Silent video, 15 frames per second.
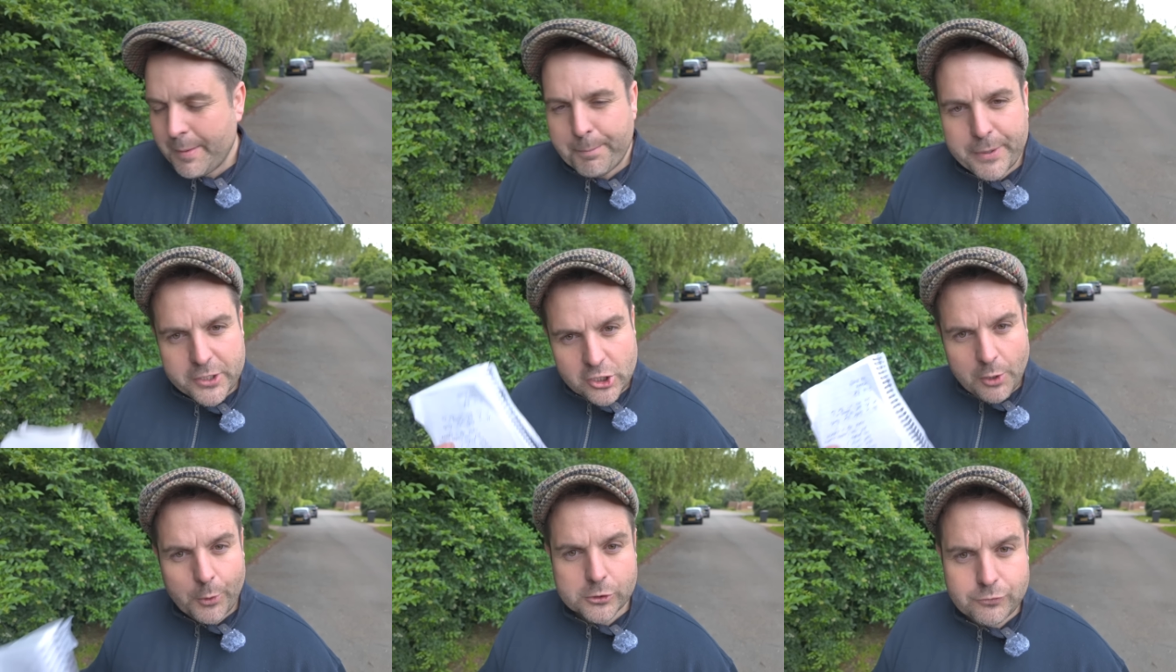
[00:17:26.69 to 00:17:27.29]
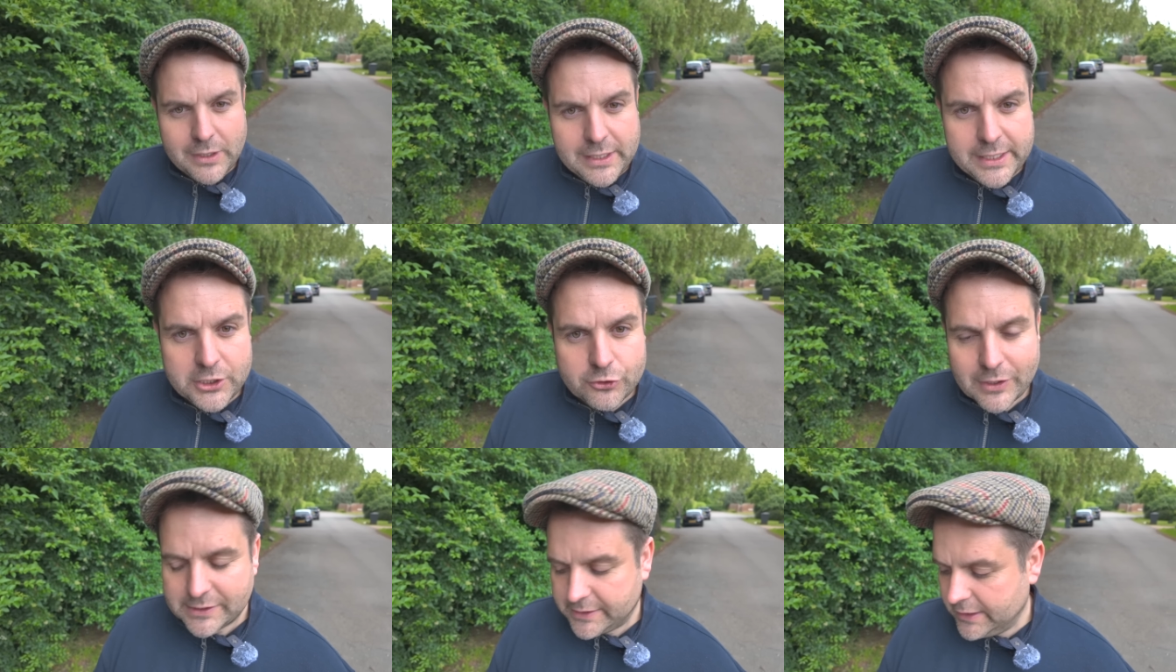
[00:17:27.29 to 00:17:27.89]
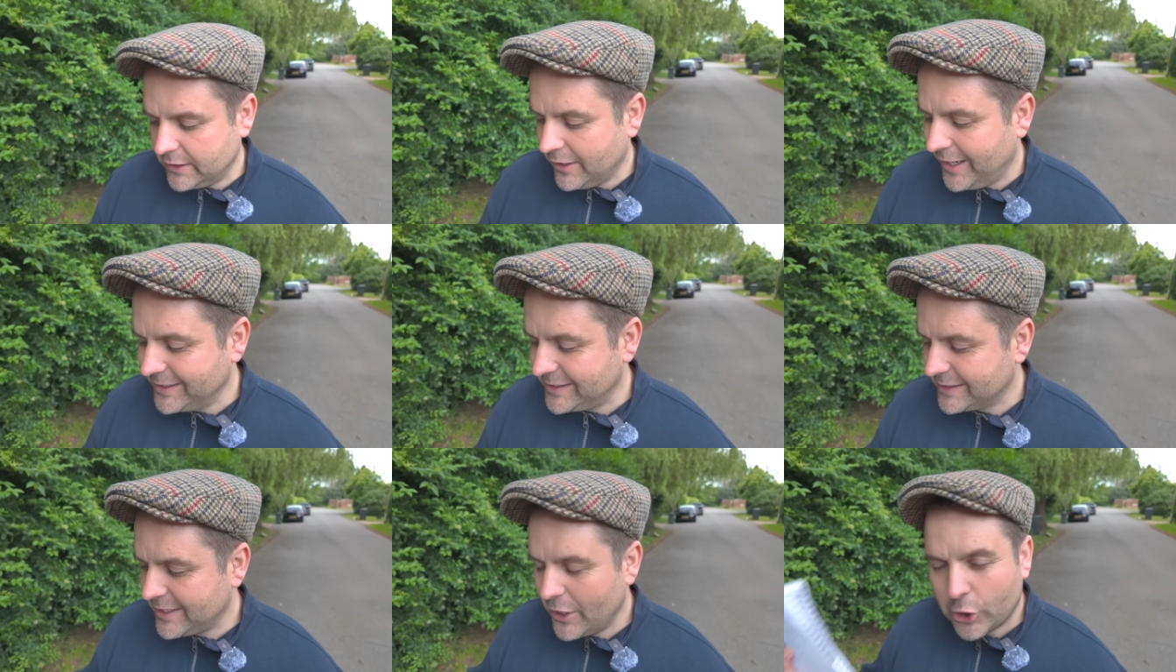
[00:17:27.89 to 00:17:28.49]
But you know what's really interesting,
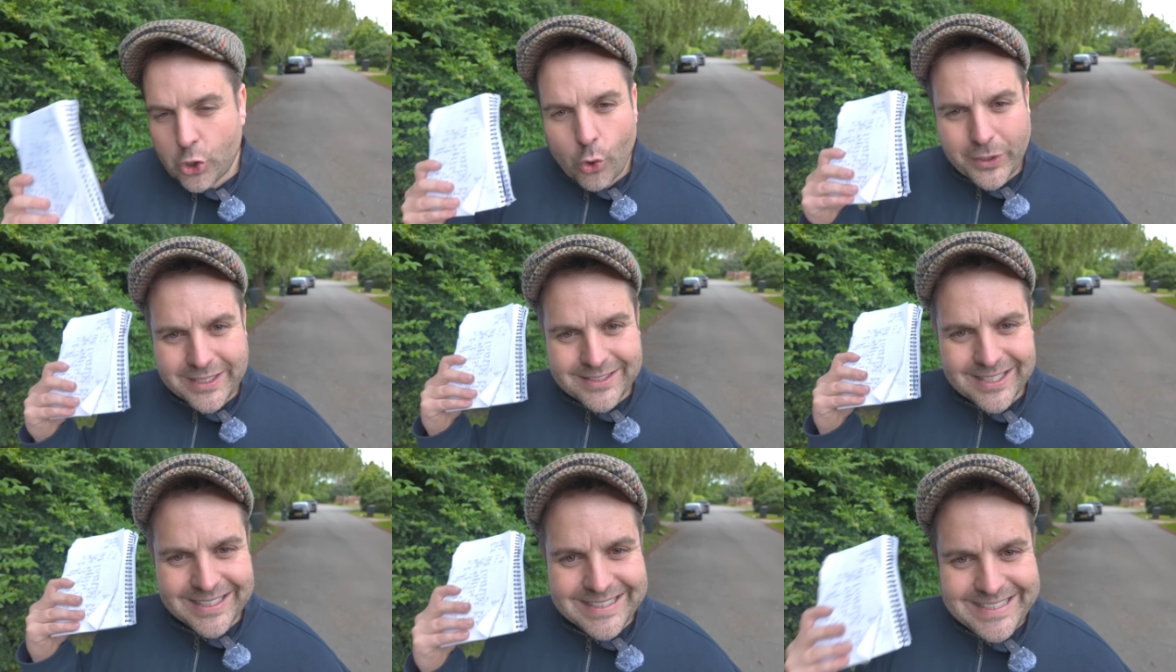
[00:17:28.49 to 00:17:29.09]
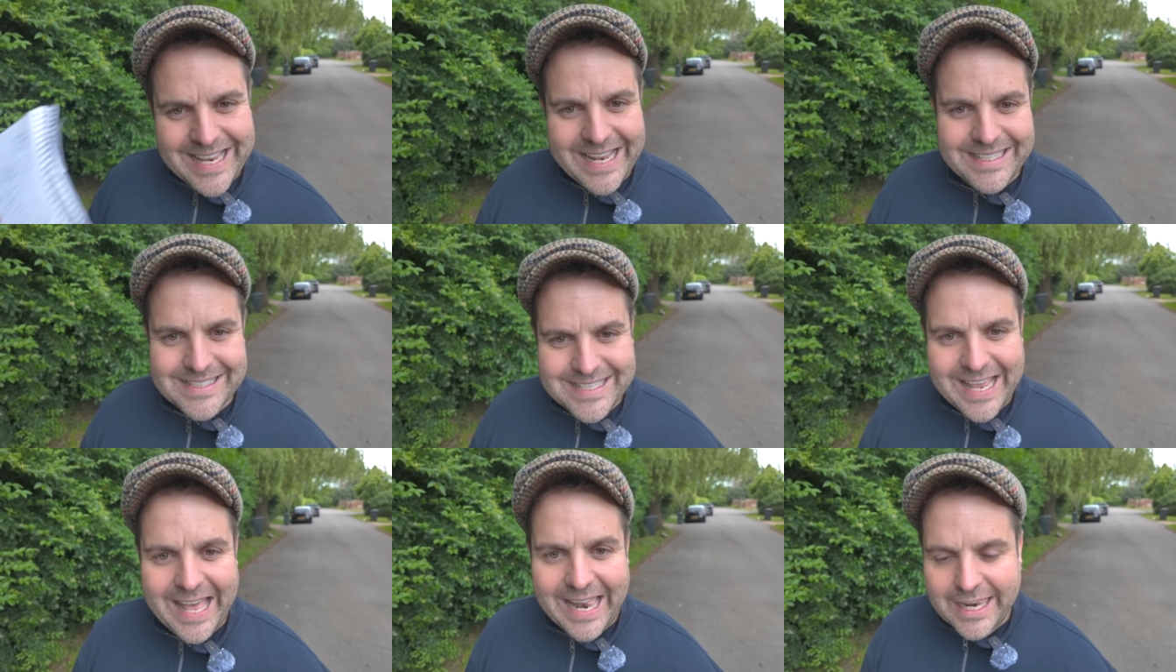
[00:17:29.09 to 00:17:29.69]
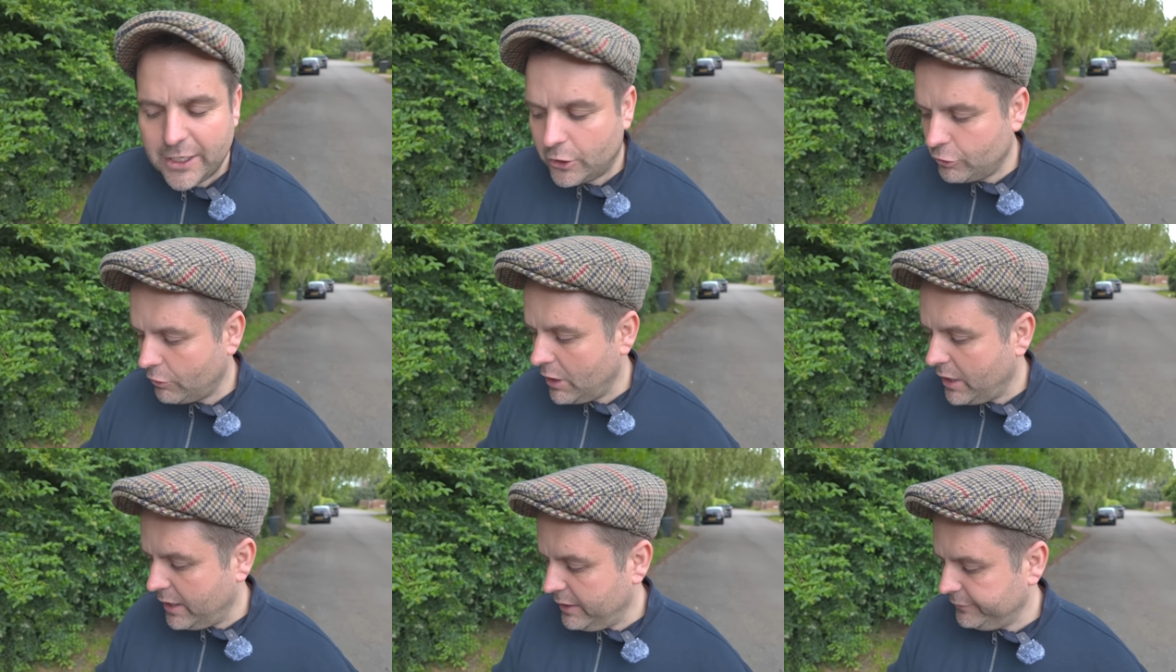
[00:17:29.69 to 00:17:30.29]
guys, is that according to Der
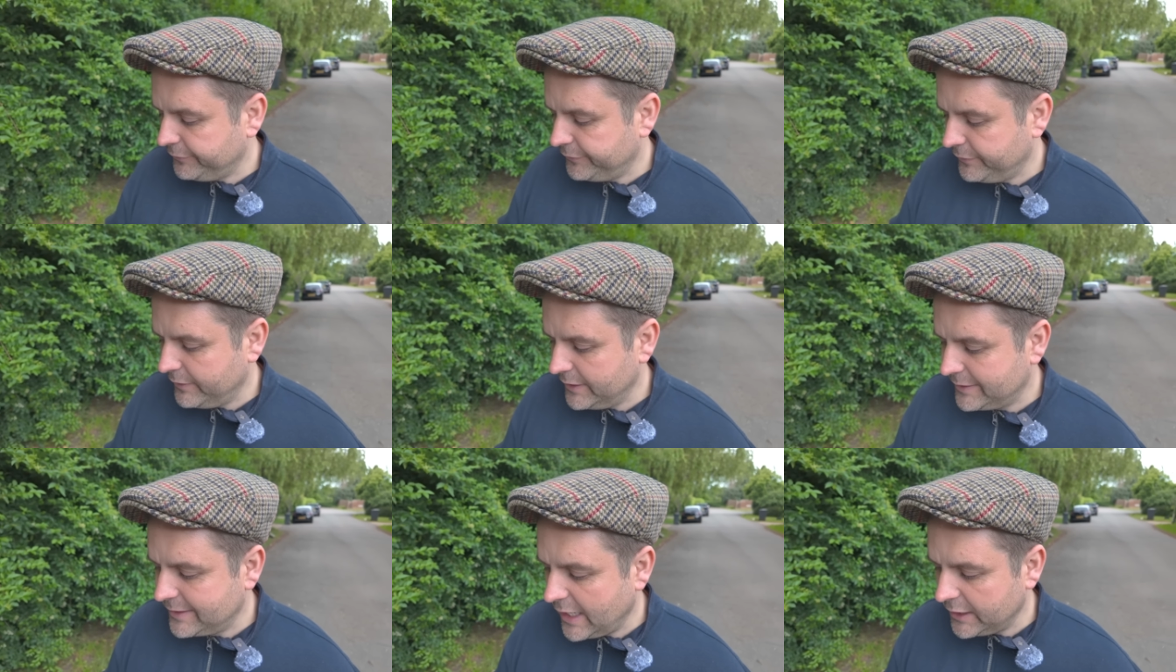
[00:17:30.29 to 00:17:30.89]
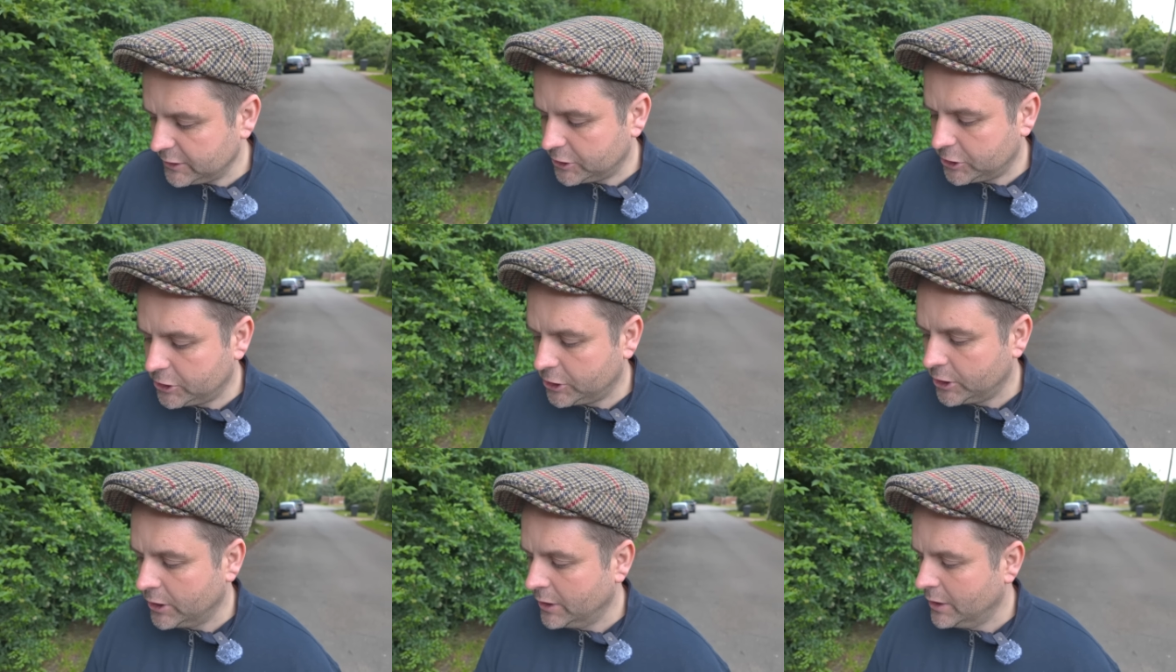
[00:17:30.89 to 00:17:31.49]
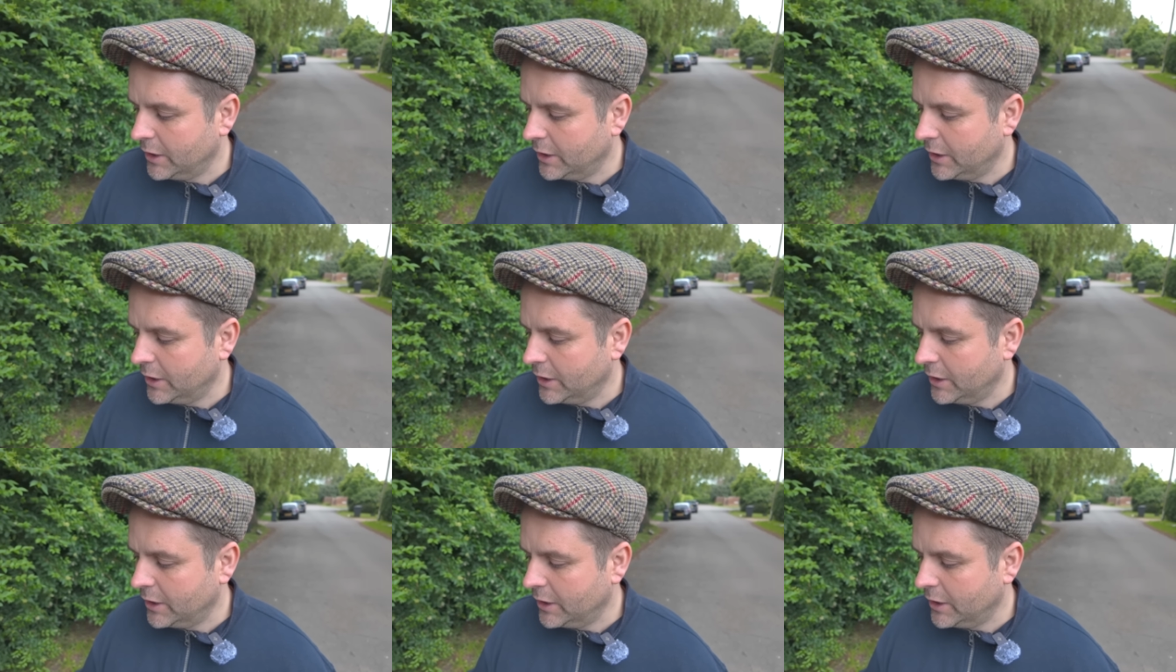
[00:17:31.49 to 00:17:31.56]
Telegraph, the Dutch,